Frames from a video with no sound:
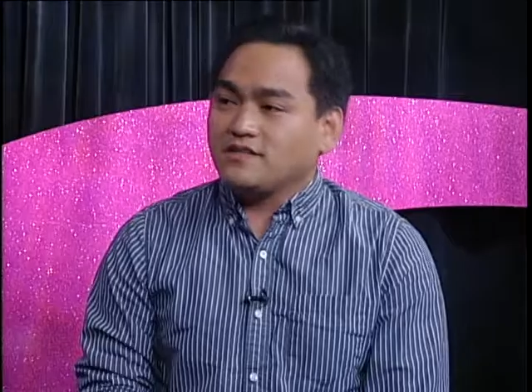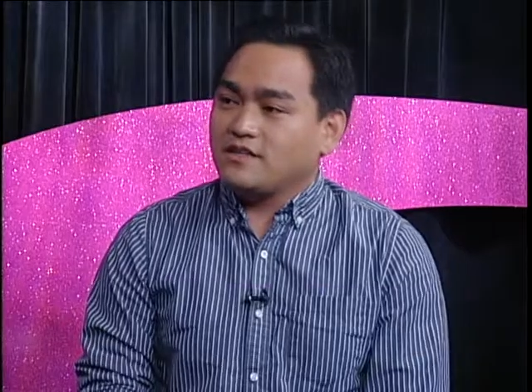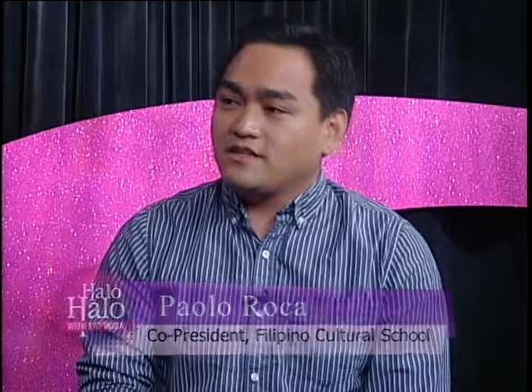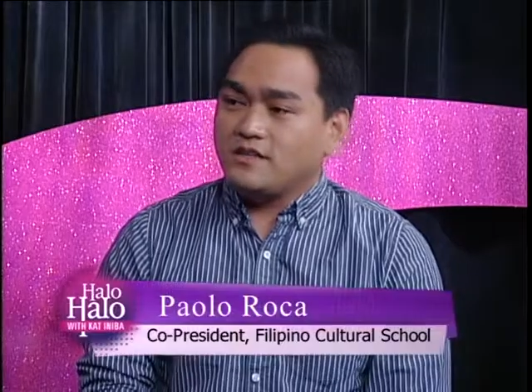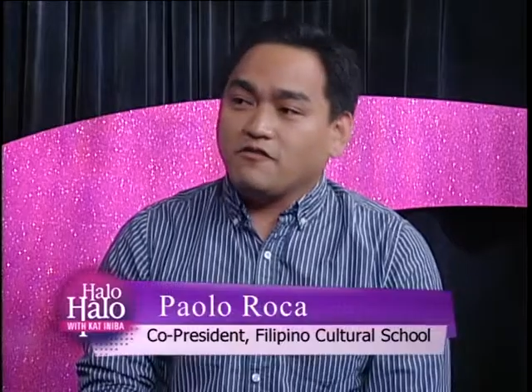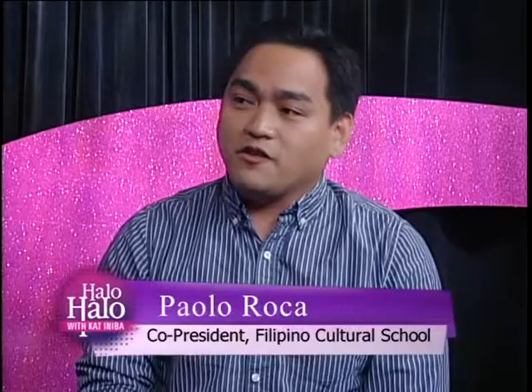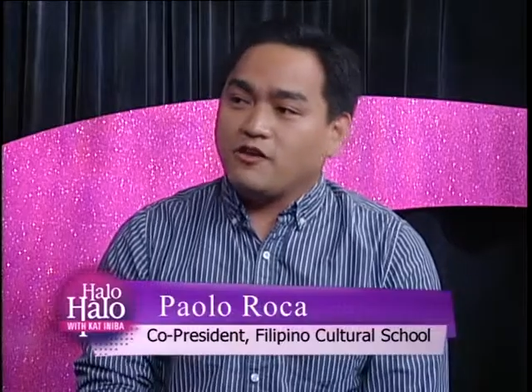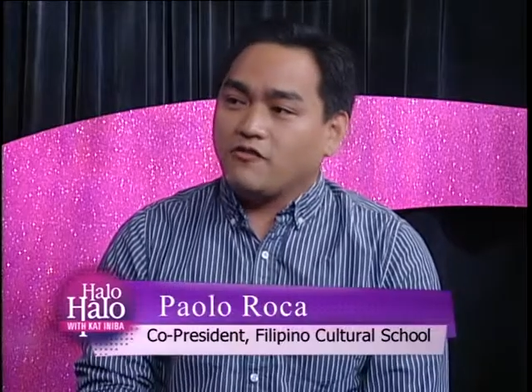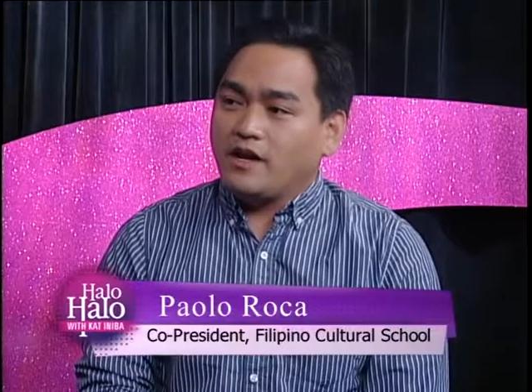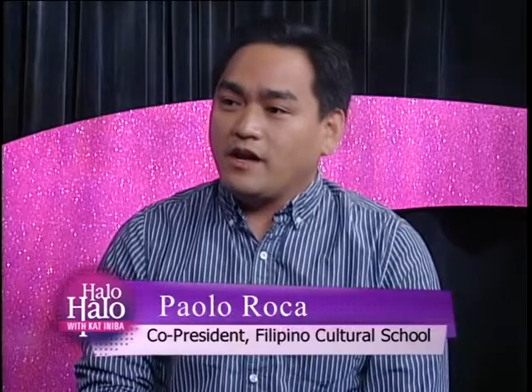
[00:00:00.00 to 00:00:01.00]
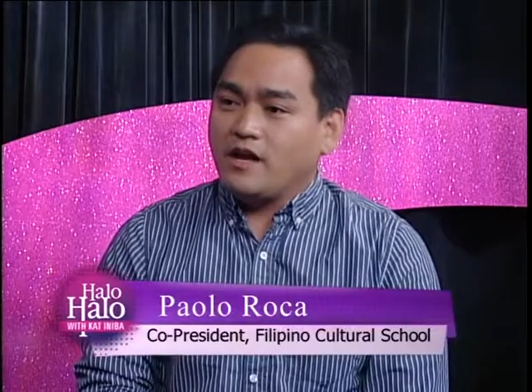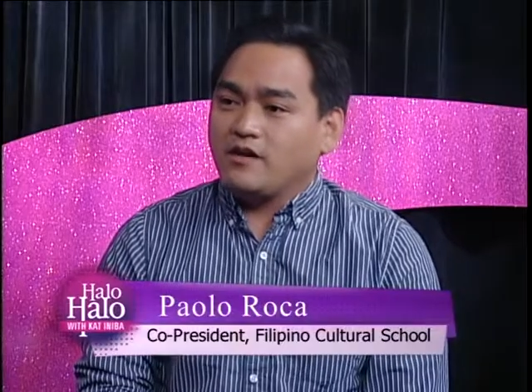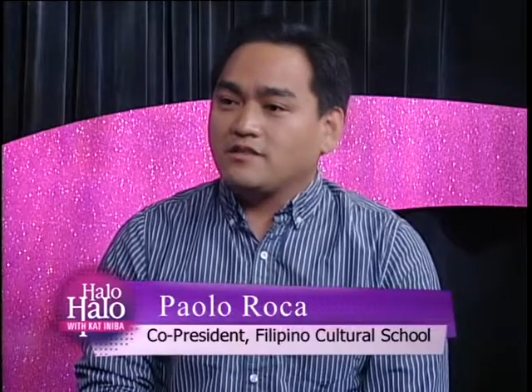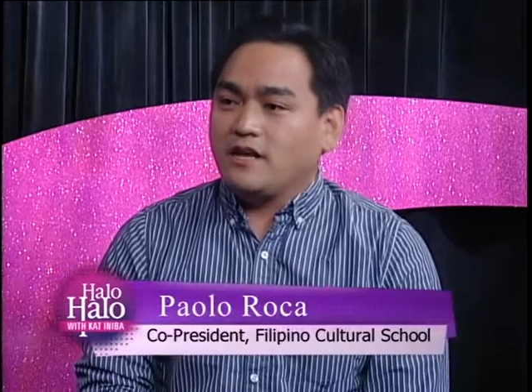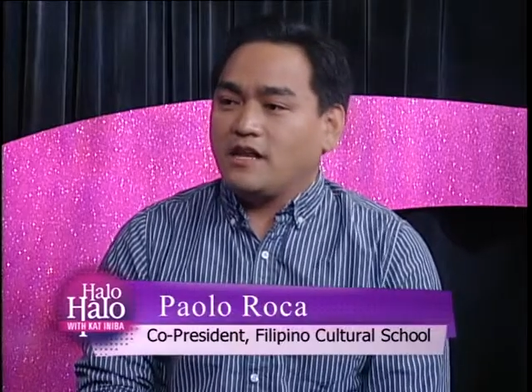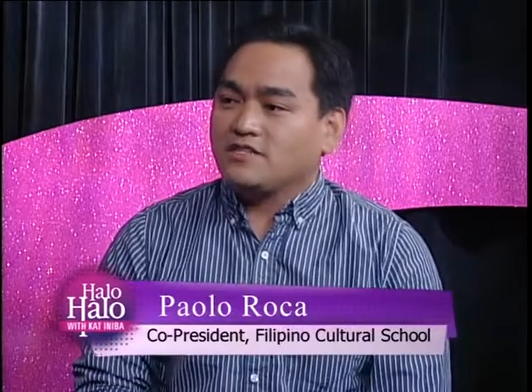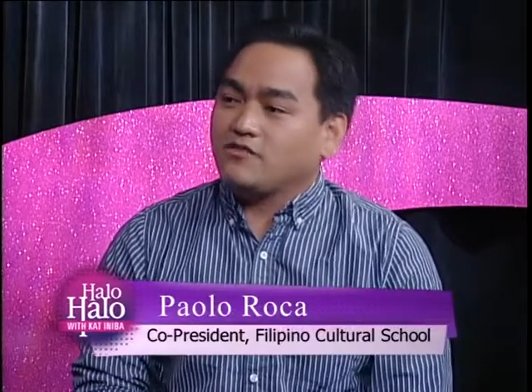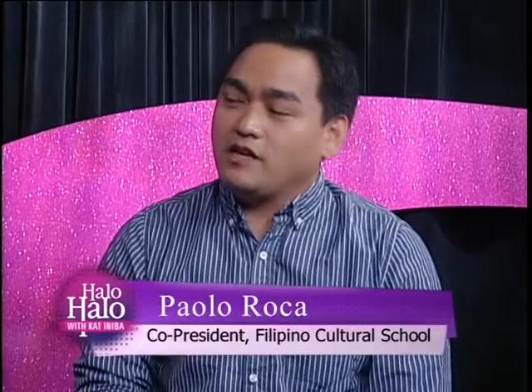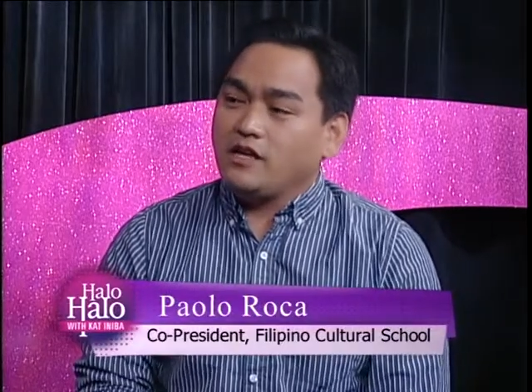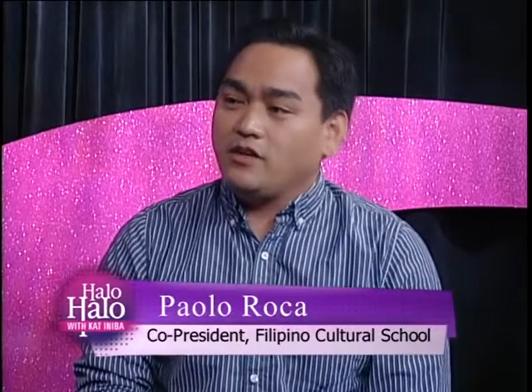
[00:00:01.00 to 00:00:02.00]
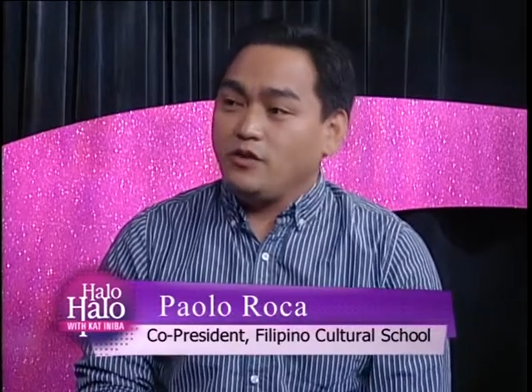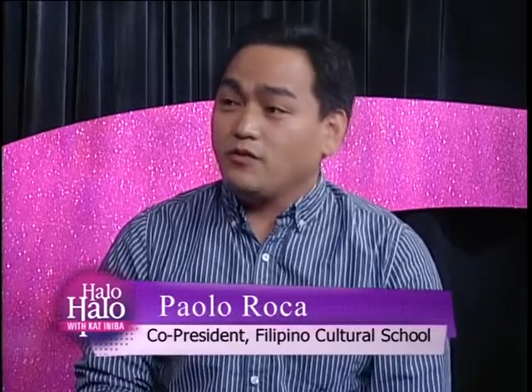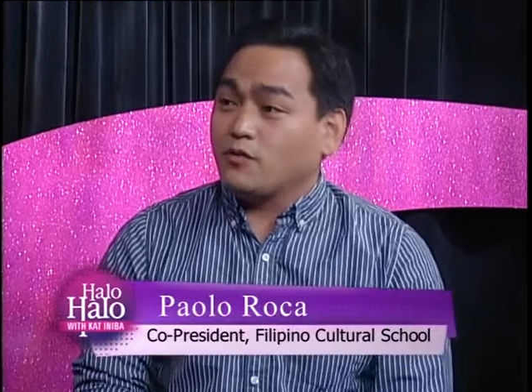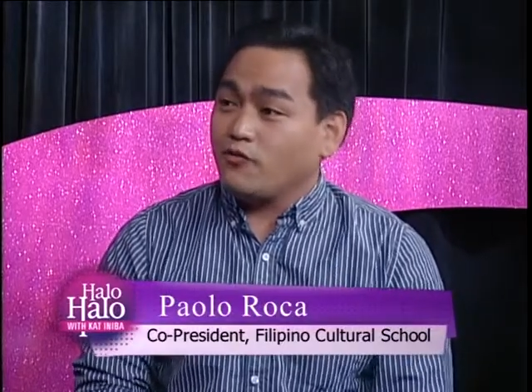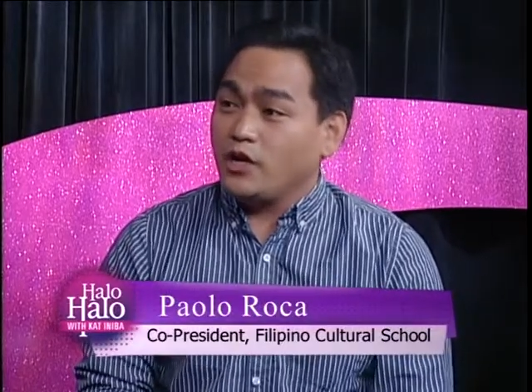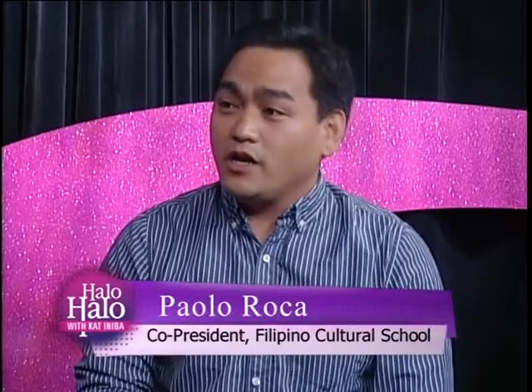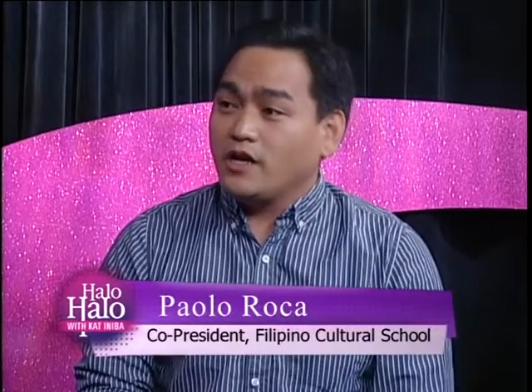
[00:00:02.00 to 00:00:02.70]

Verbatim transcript: that's different right now is that it's really youth-run.